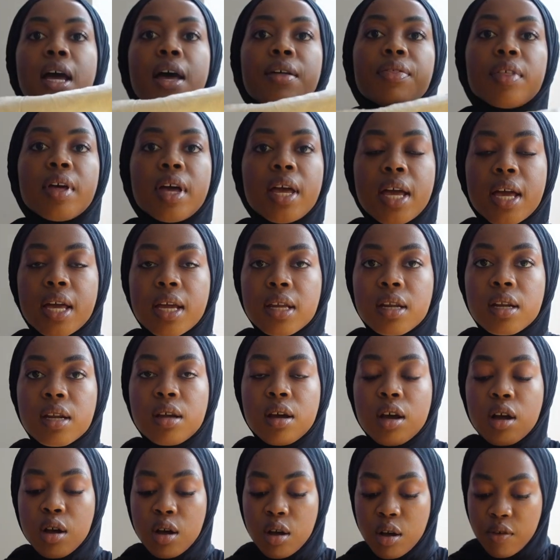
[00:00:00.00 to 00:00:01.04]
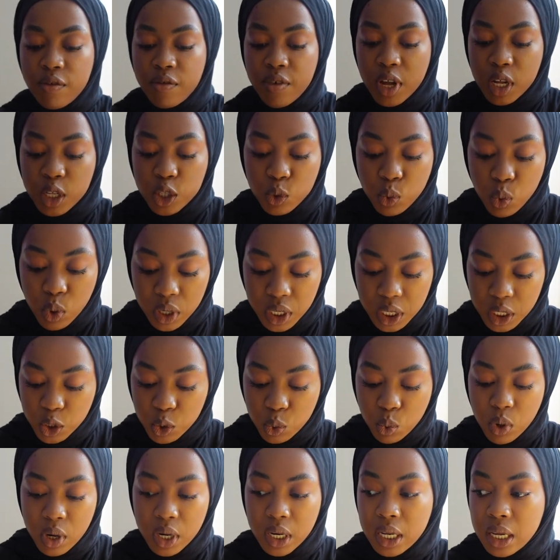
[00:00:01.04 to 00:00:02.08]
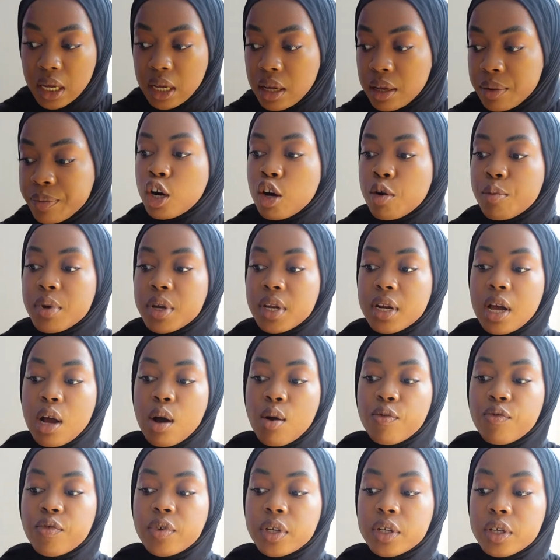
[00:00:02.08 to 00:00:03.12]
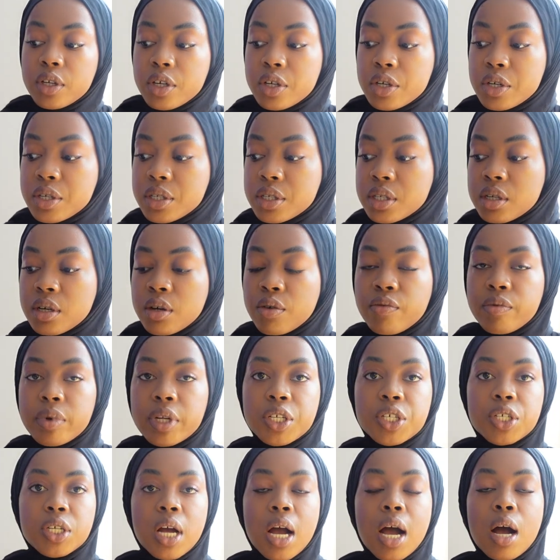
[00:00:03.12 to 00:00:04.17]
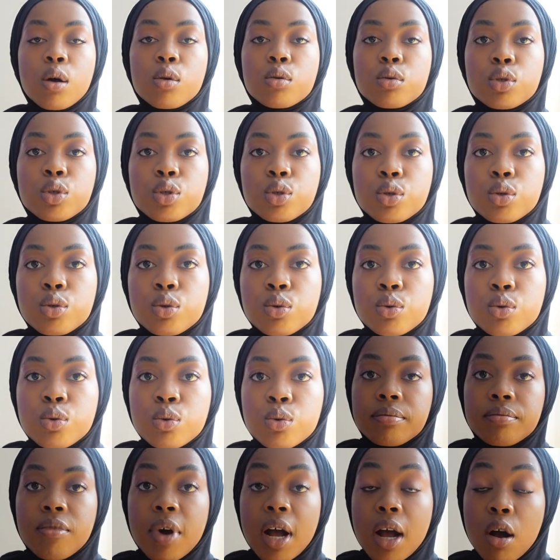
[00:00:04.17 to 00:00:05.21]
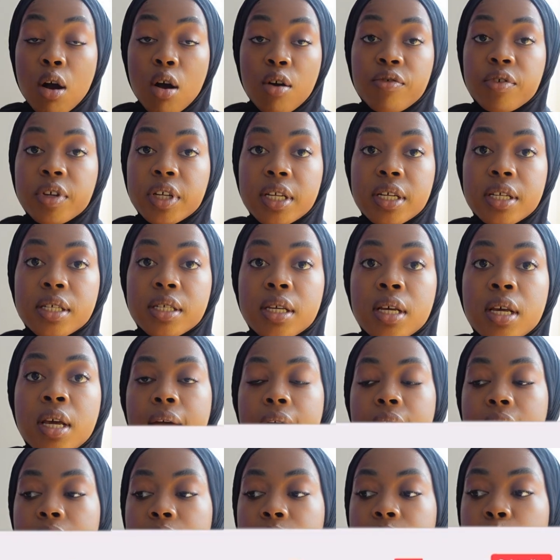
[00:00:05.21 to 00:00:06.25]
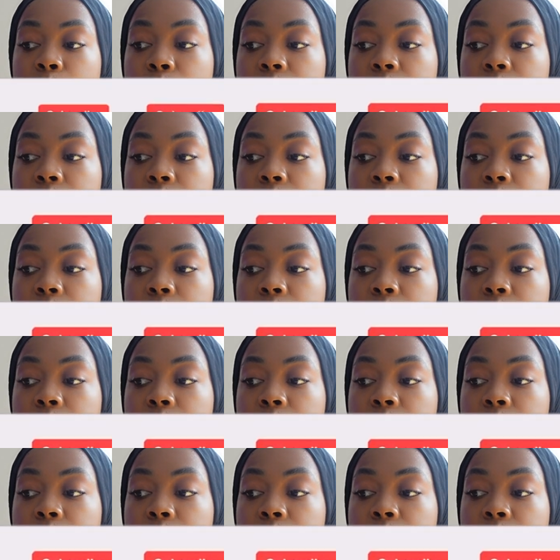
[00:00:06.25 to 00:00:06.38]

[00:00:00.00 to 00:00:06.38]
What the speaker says: at the end of 2020, Urban Outfitters reached out to my office and they